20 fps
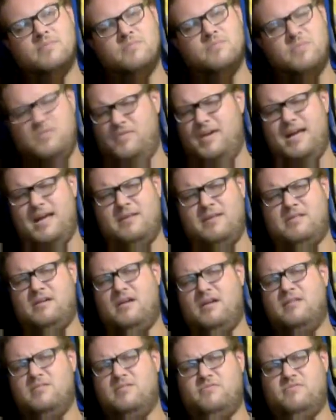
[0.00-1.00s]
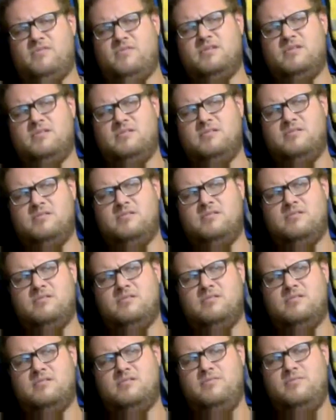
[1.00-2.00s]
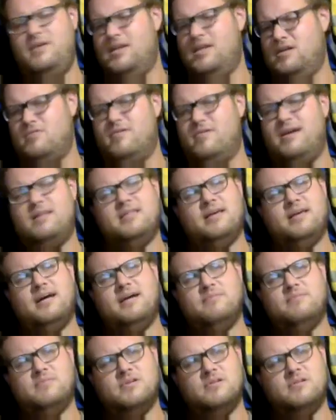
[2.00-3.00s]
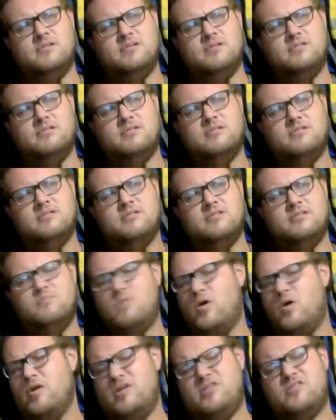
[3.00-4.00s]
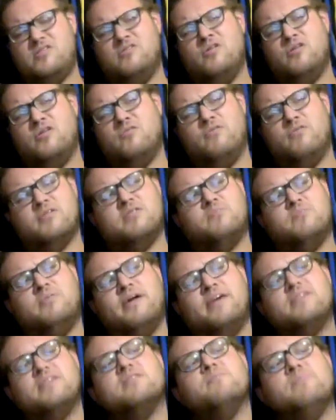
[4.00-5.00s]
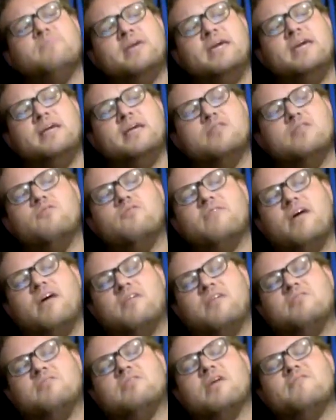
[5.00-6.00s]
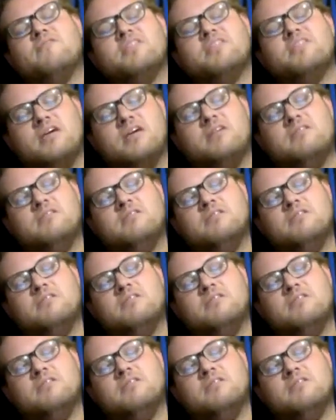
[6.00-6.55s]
But we had tons of fun. Yeah. We had a great time. Great time. Marty Snook was the place to be in 2017.